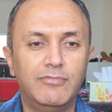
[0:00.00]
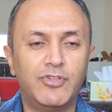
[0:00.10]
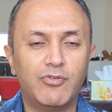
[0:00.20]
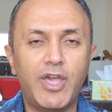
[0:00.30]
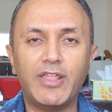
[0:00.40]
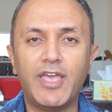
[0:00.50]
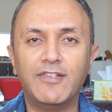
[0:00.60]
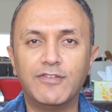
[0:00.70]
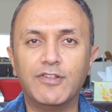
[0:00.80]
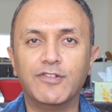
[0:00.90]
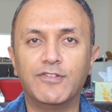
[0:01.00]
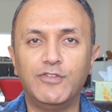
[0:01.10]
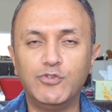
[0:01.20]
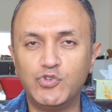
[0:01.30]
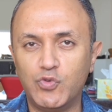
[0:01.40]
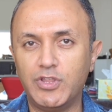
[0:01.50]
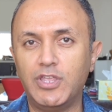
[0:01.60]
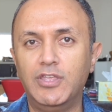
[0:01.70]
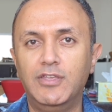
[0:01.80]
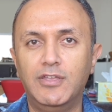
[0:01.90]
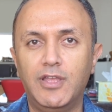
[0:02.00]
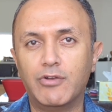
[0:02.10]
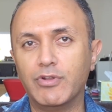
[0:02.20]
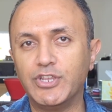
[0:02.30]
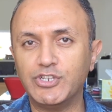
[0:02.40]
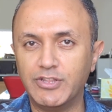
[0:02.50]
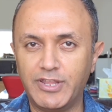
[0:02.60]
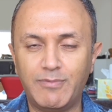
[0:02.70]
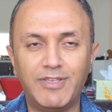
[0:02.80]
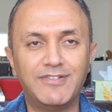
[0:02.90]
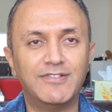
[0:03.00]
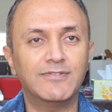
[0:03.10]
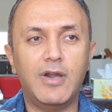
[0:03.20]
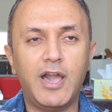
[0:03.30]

the right answer is usually a relational database.